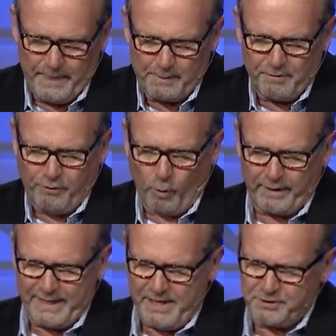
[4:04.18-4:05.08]
Number four,
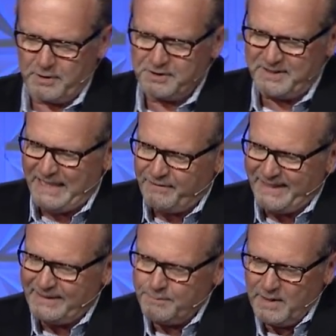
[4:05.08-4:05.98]
again, these are
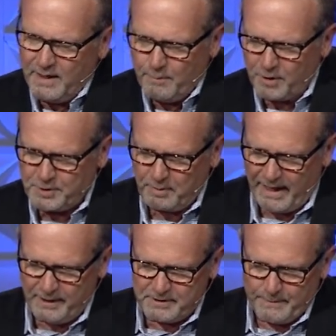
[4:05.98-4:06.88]
significant uh,
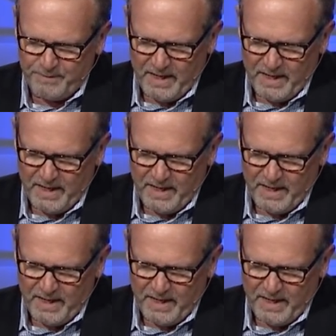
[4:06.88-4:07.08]
multipliers.